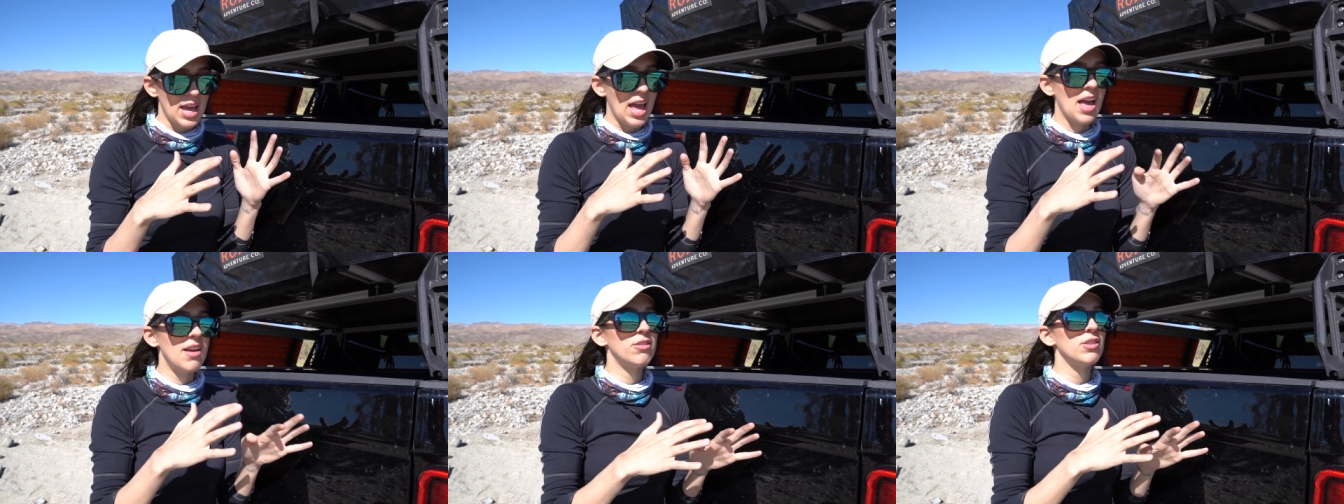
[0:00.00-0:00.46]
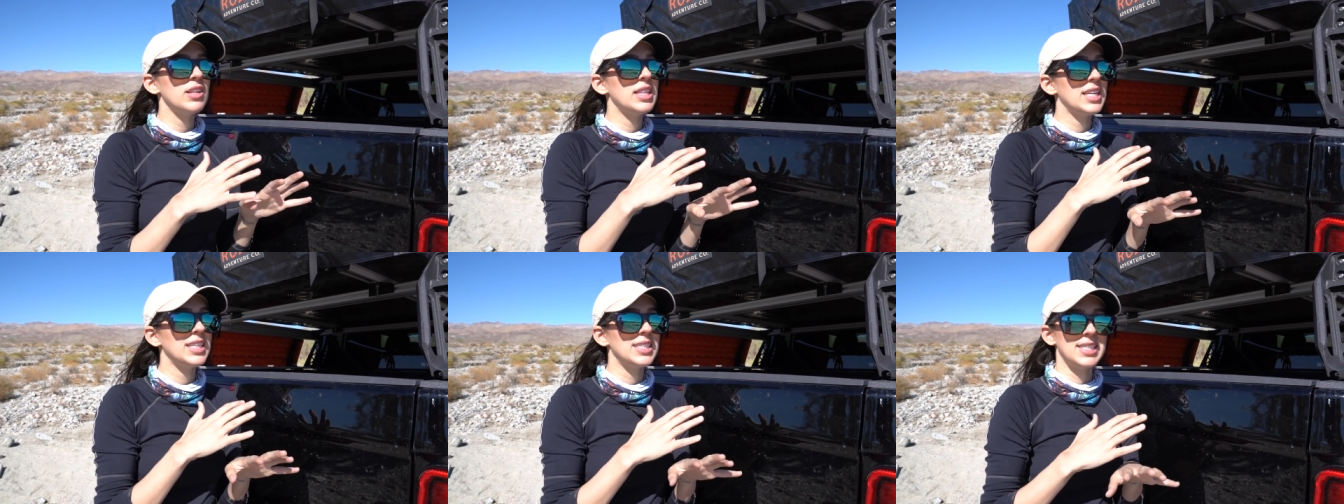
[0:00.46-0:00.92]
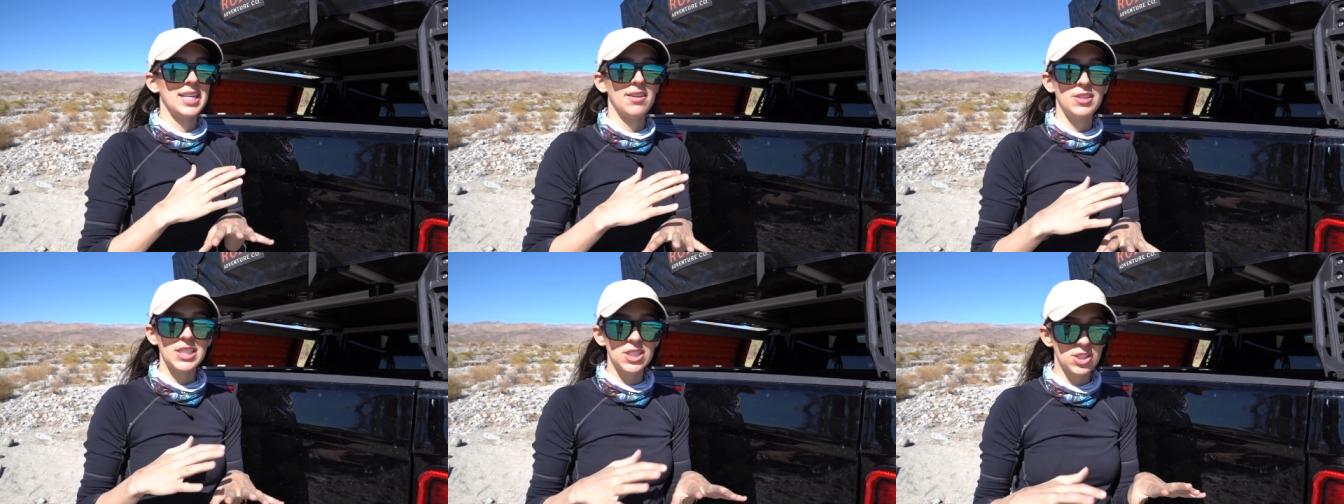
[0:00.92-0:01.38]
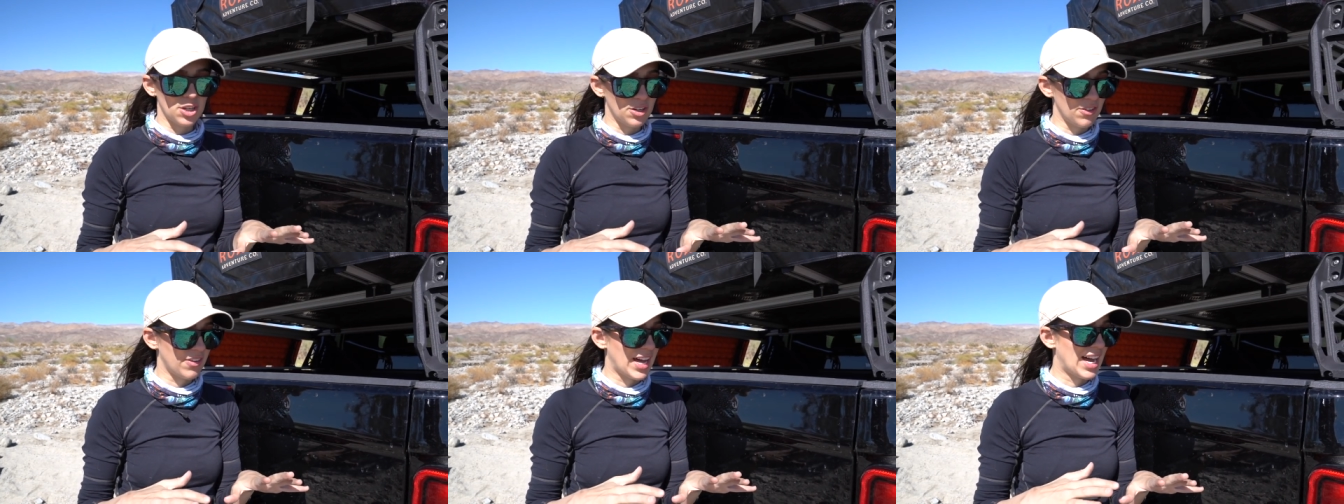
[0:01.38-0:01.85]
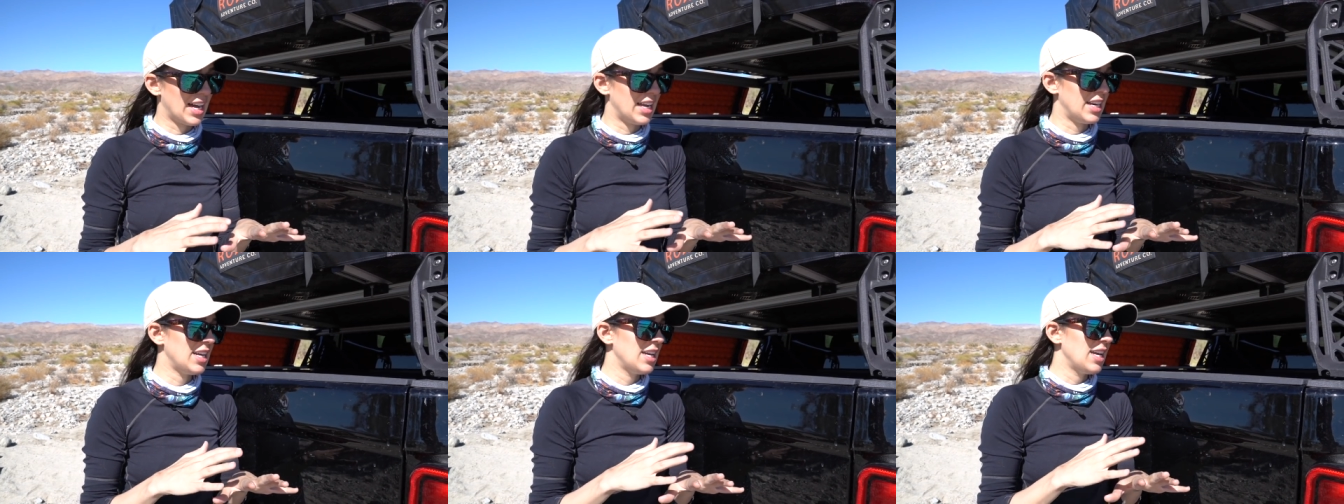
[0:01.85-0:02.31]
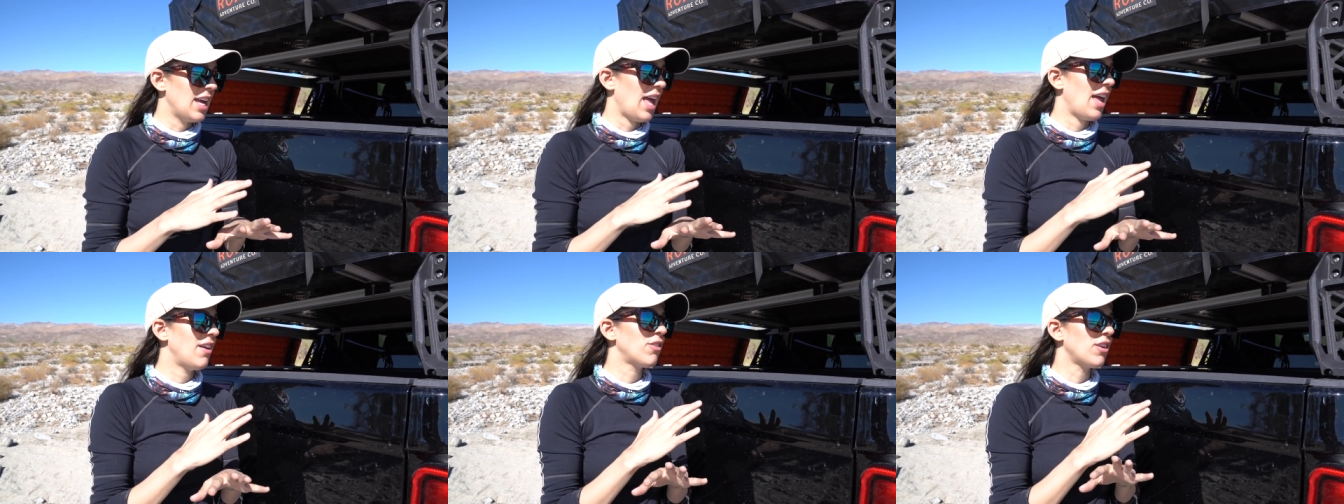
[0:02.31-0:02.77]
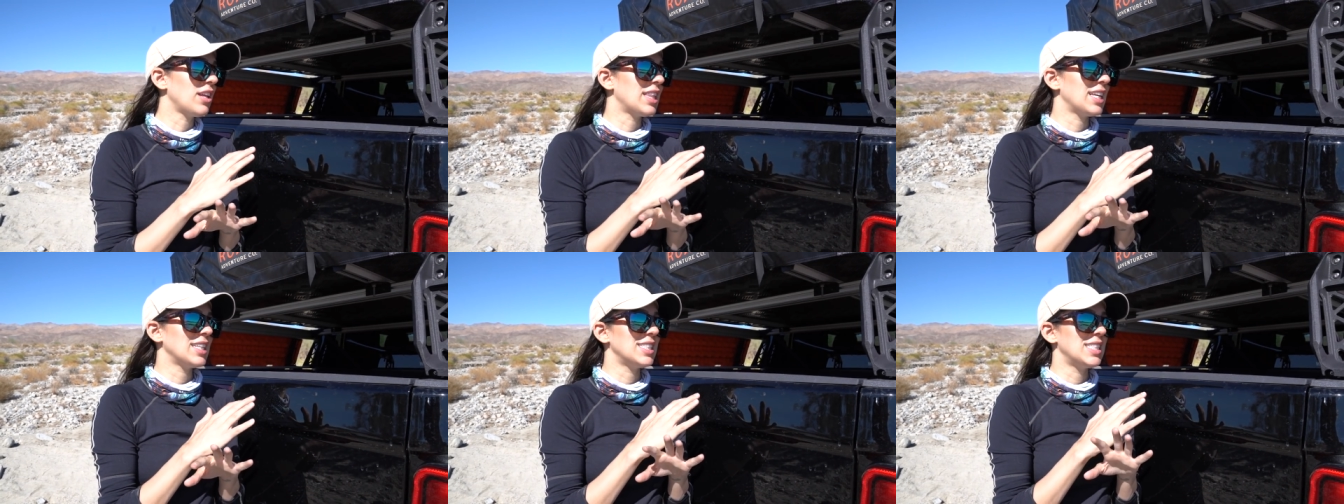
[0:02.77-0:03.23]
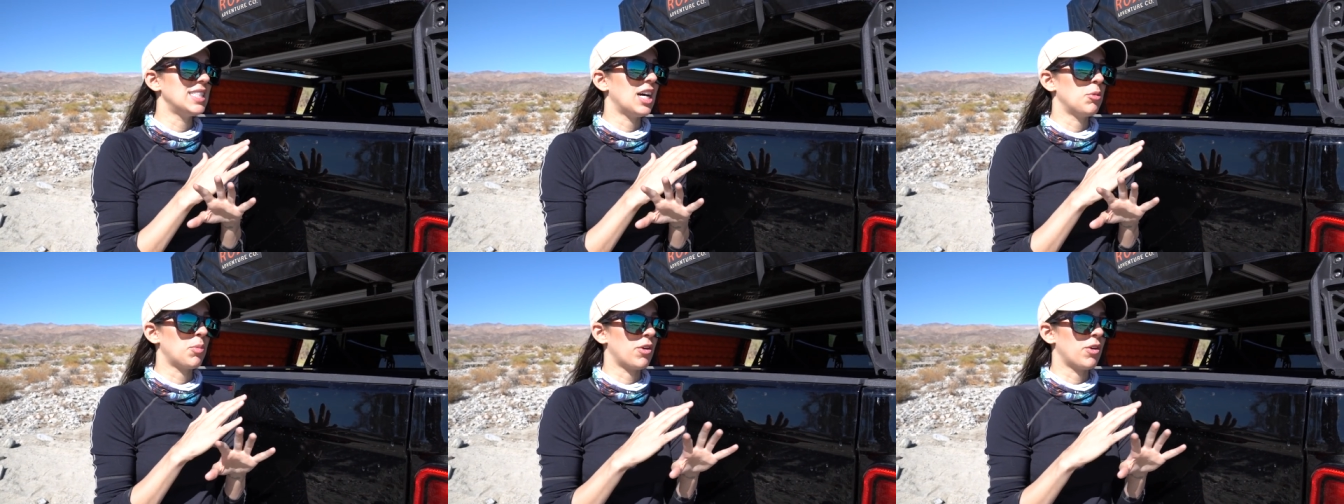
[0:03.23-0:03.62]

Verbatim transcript: Everything is safety certified. Everything is done